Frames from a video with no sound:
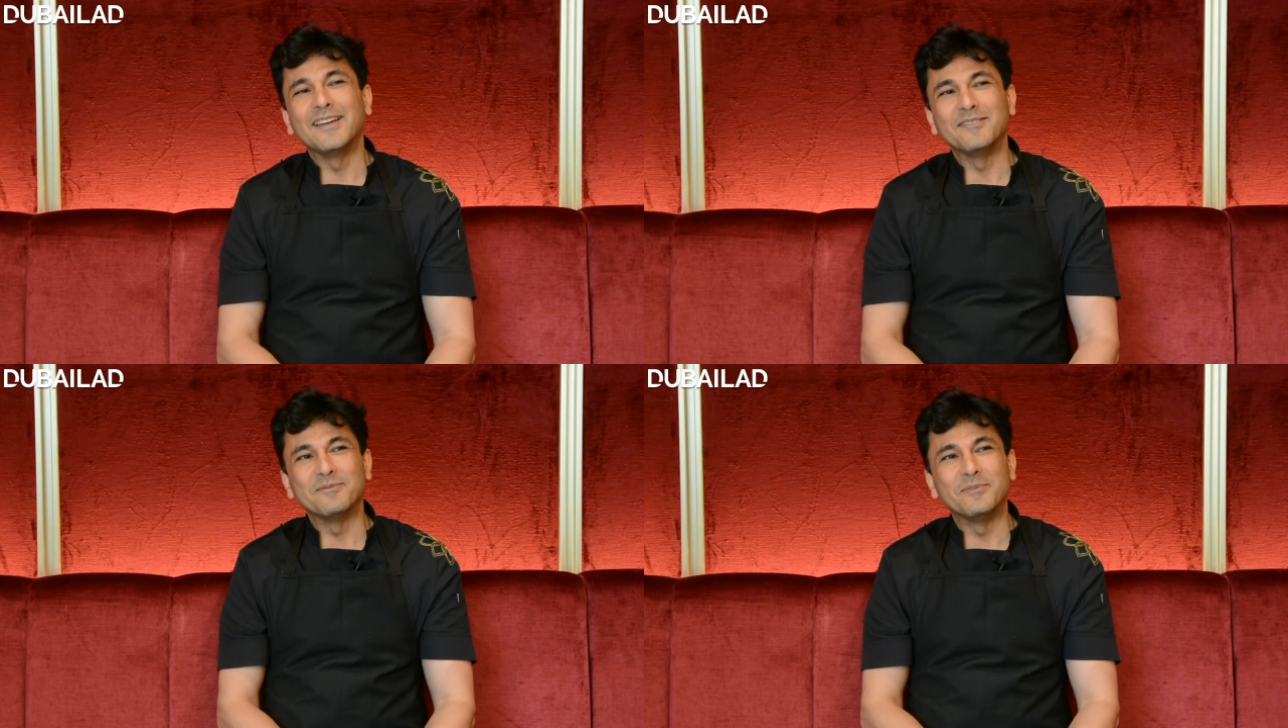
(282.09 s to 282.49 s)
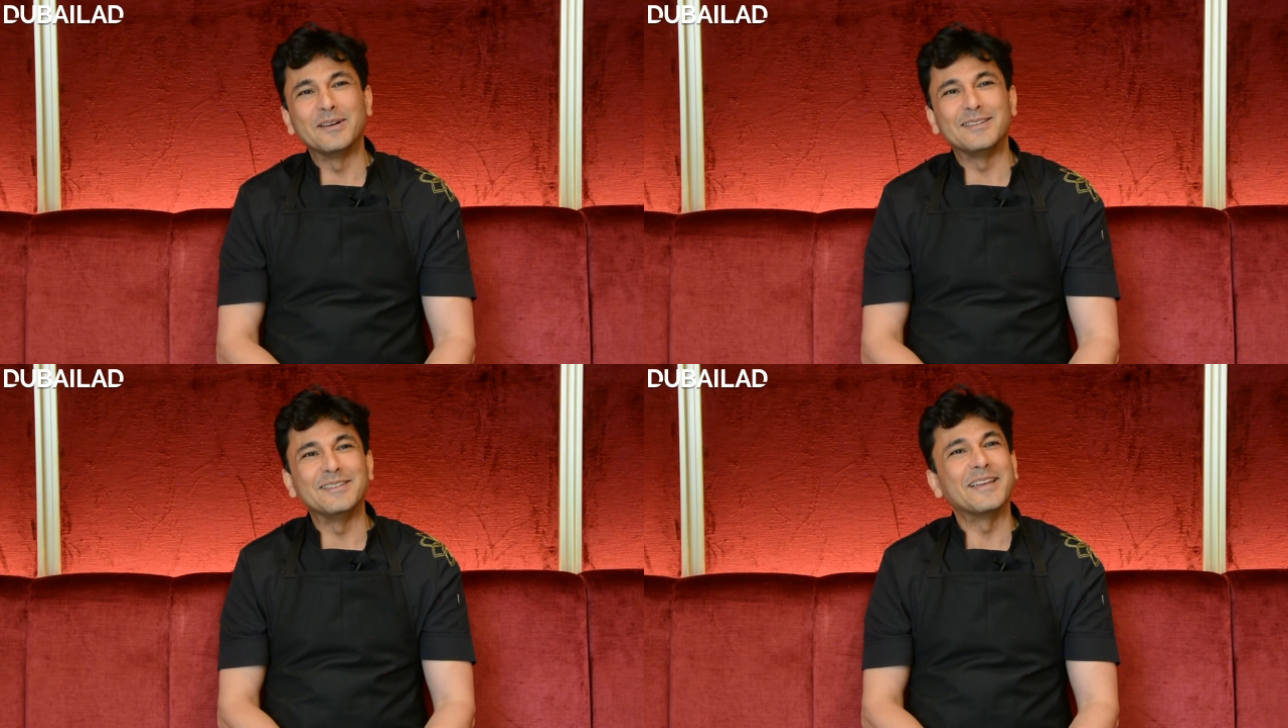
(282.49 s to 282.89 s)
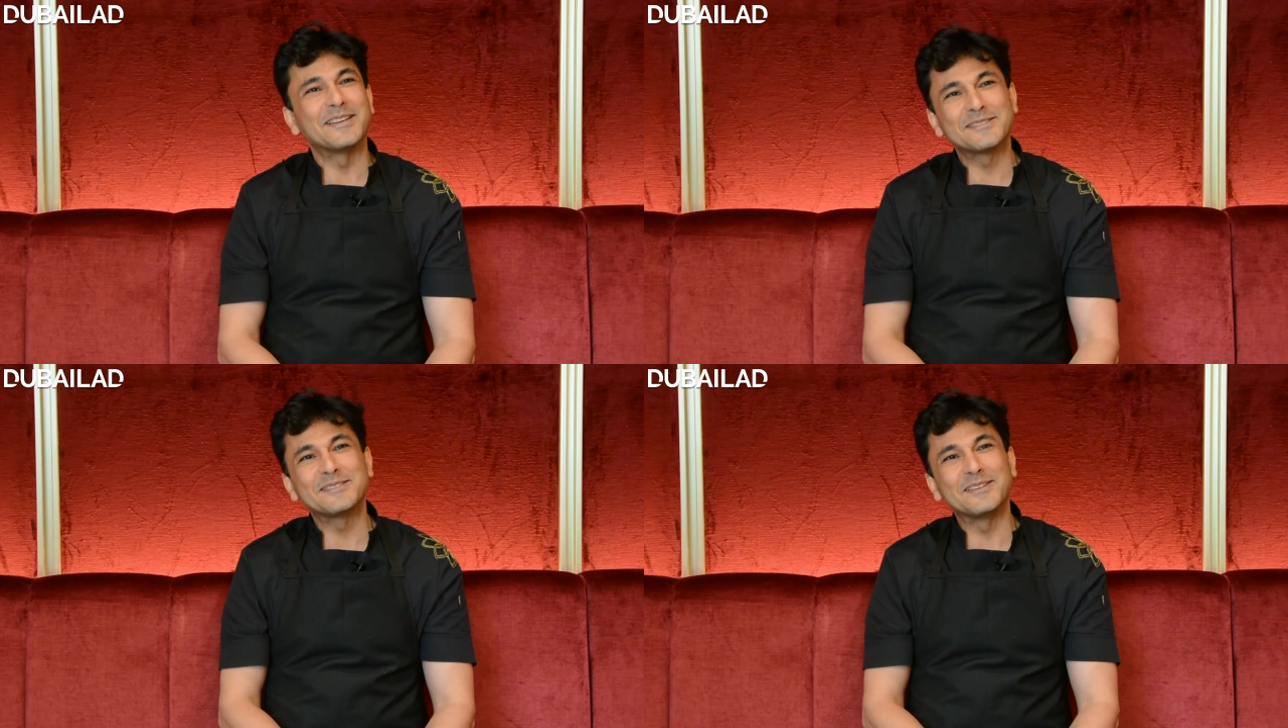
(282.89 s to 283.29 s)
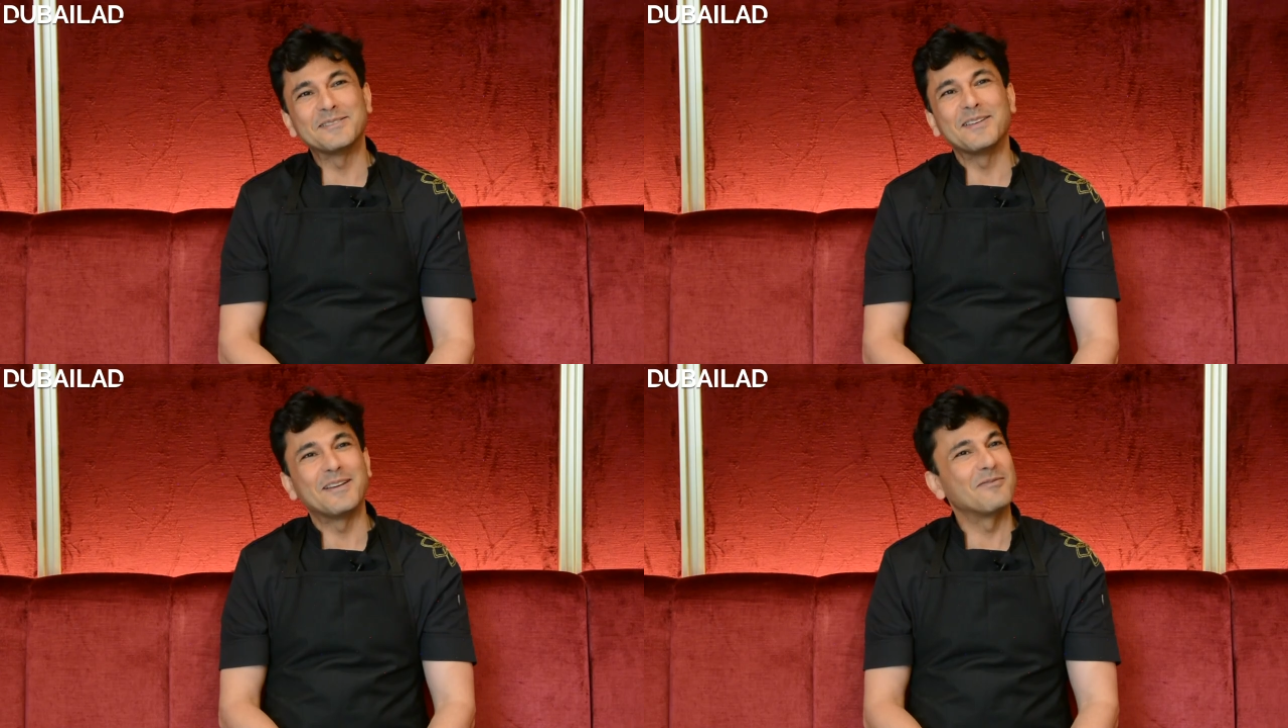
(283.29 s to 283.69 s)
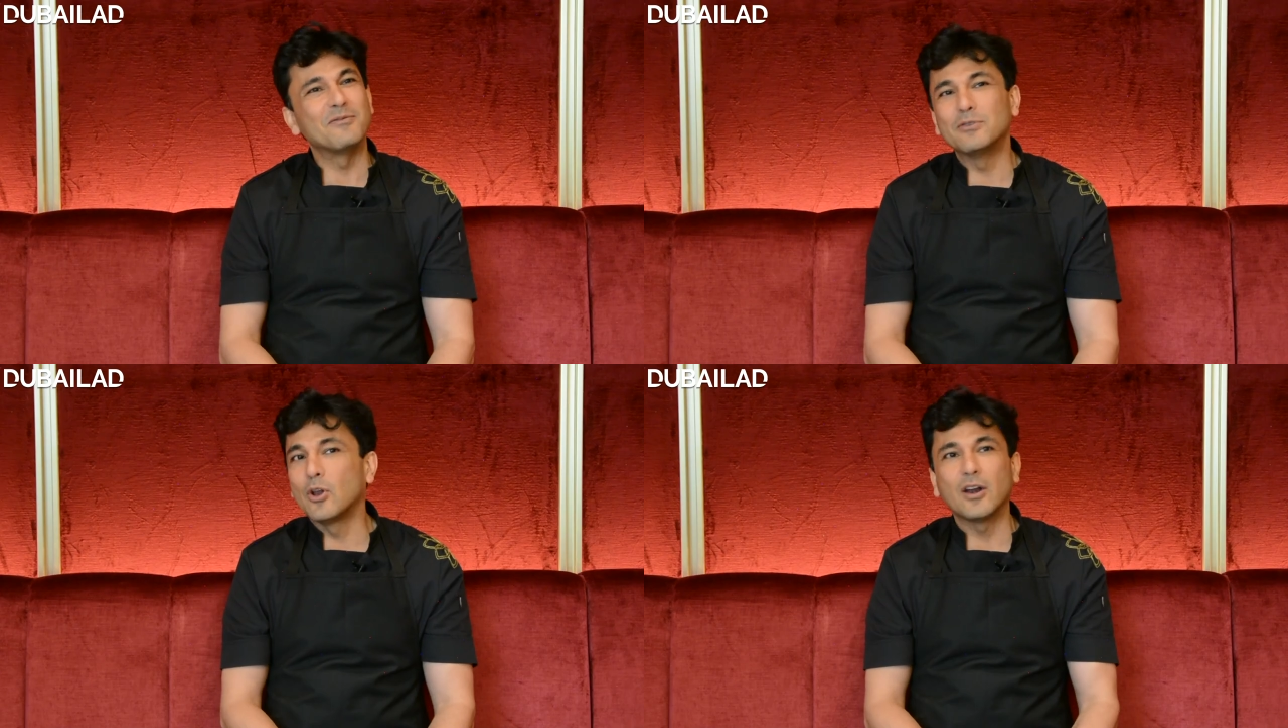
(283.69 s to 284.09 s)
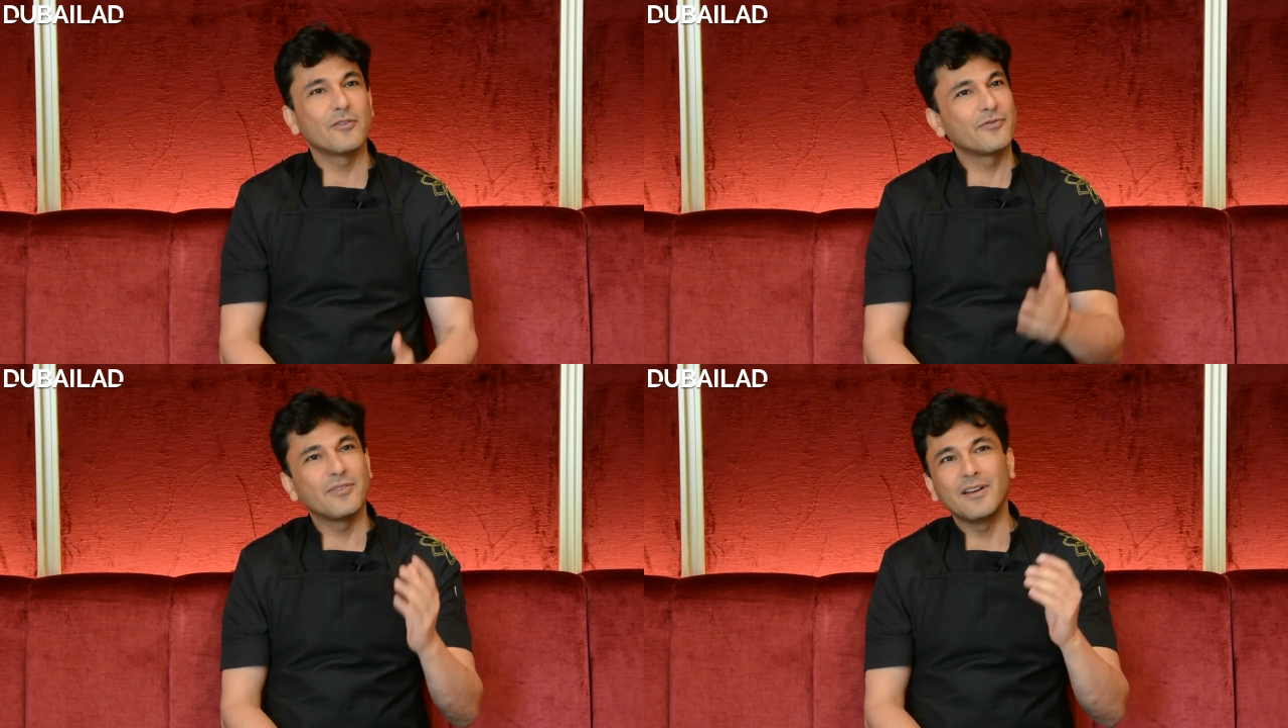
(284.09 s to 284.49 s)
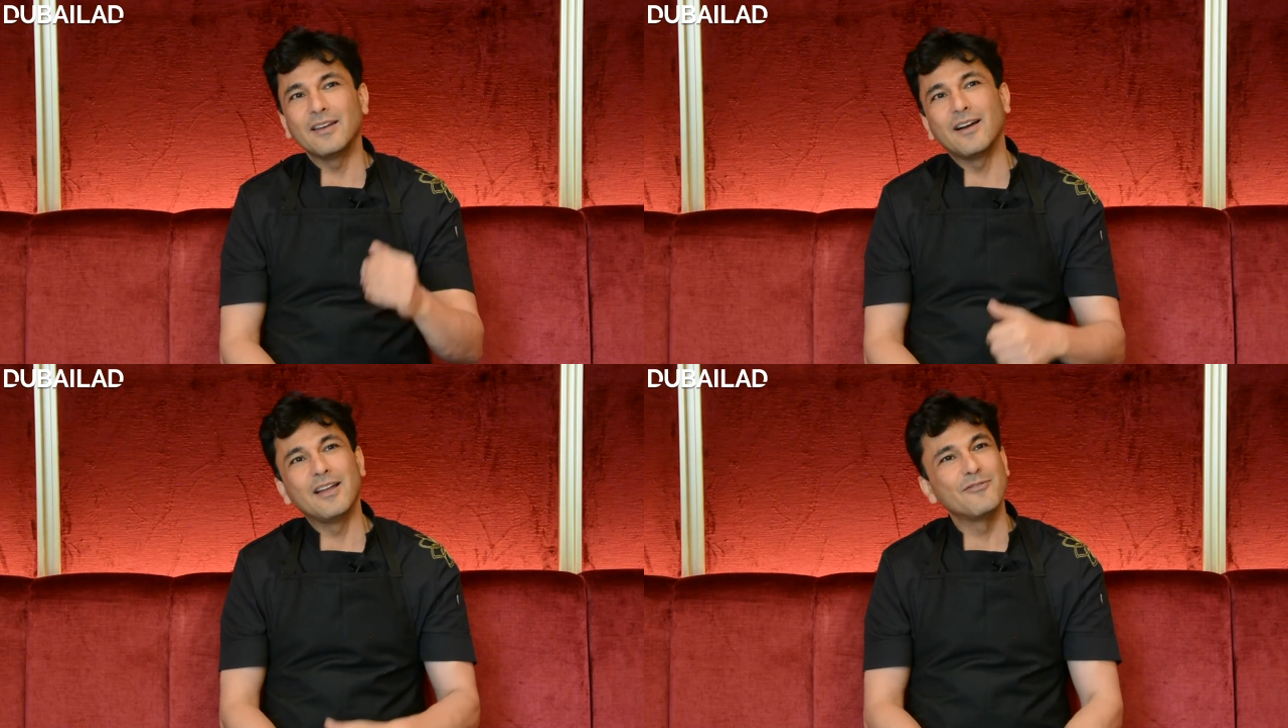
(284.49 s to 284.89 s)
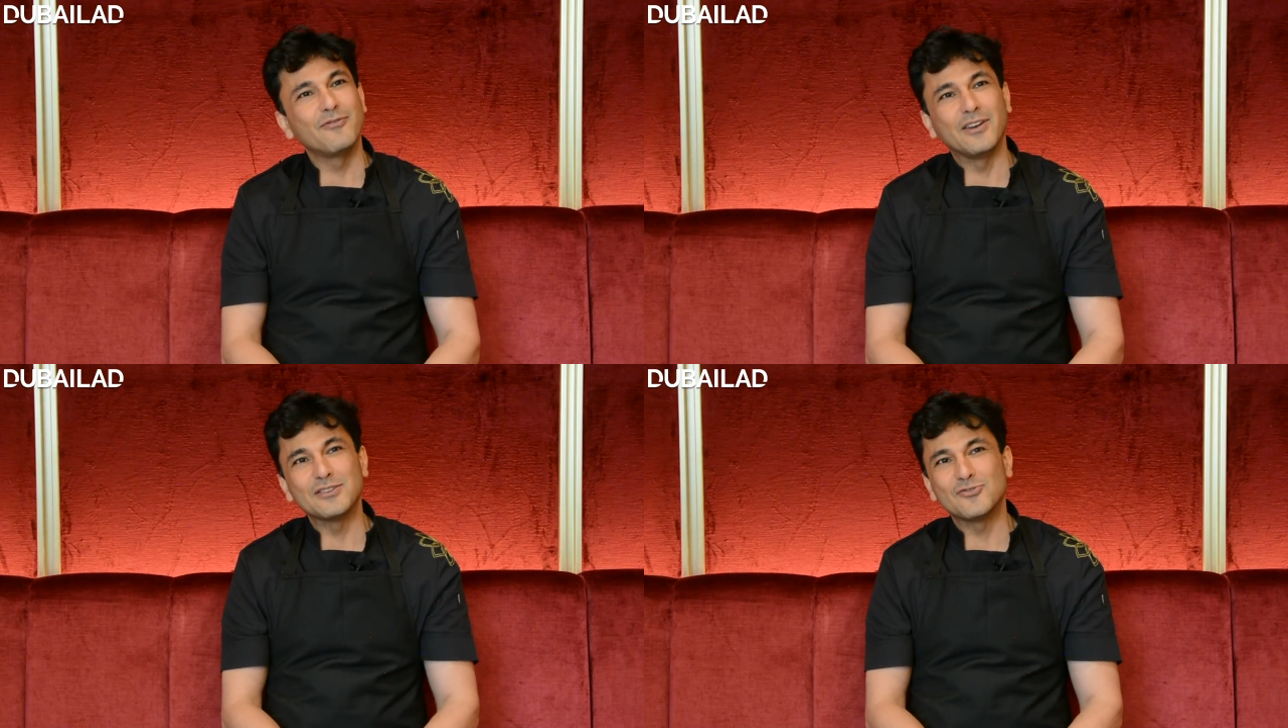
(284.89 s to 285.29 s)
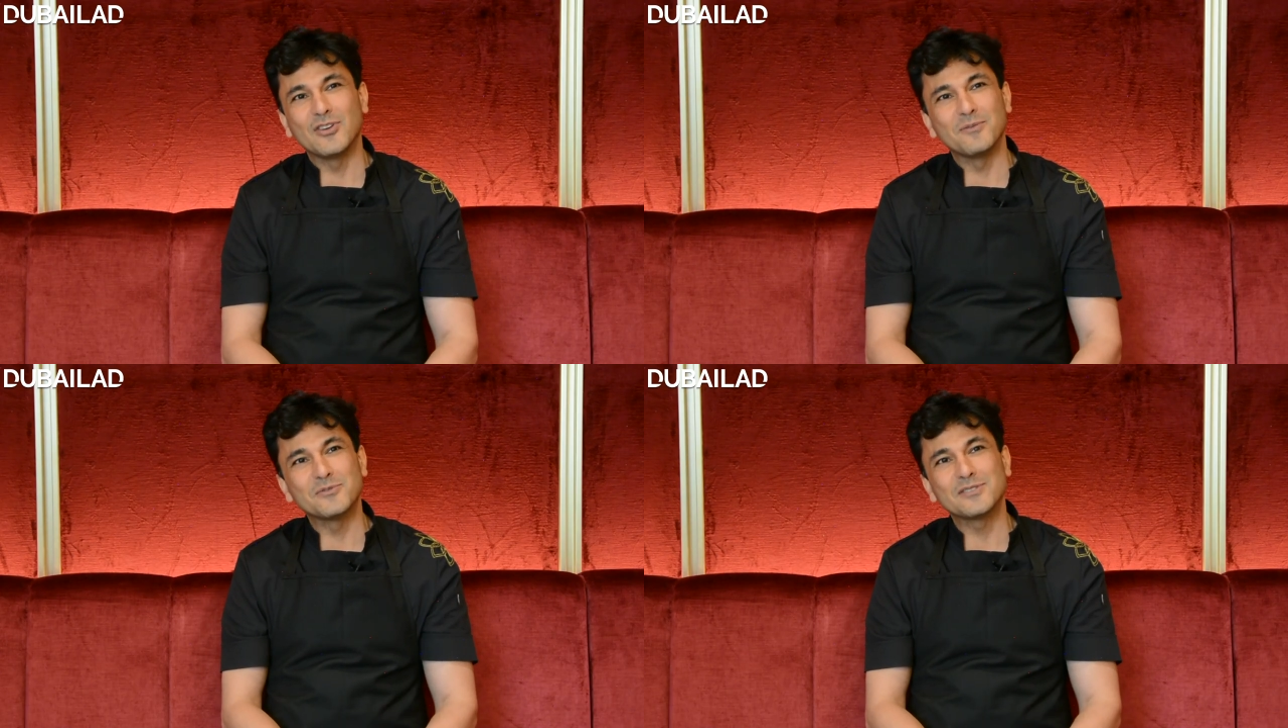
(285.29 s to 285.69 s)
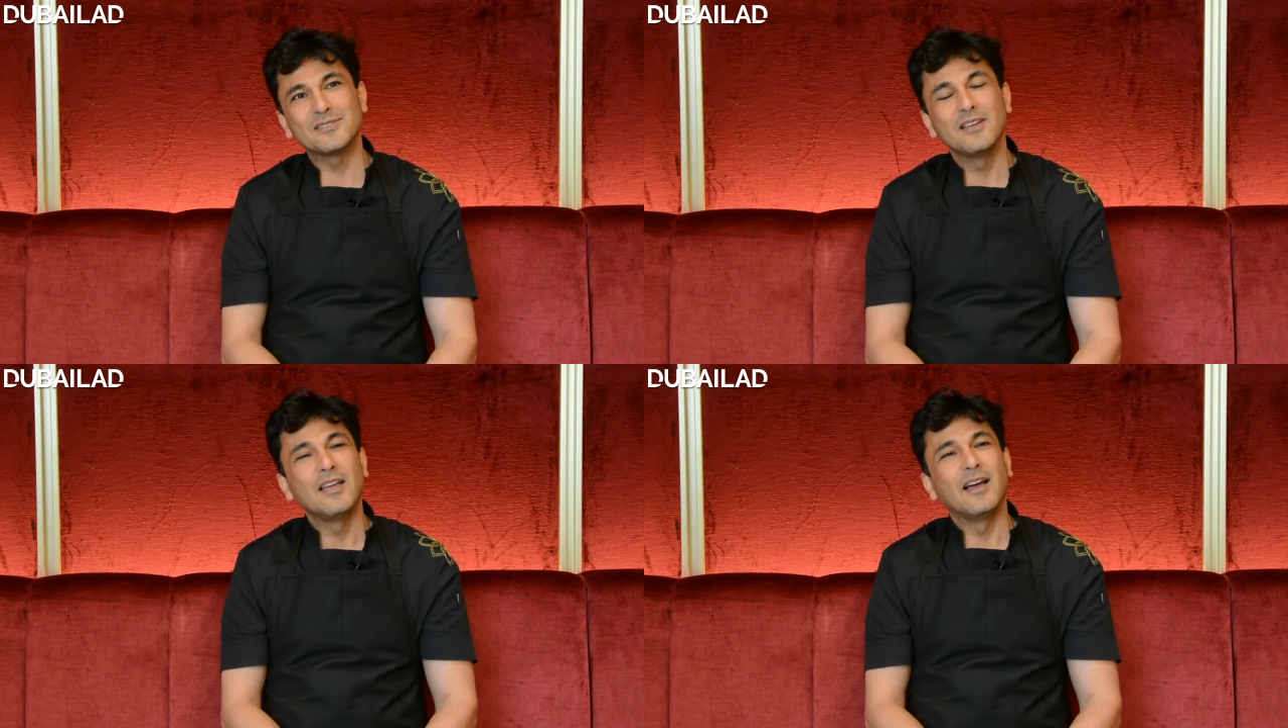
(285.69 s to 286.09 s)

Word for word: And but yes, it, a lot of unfinished dreams.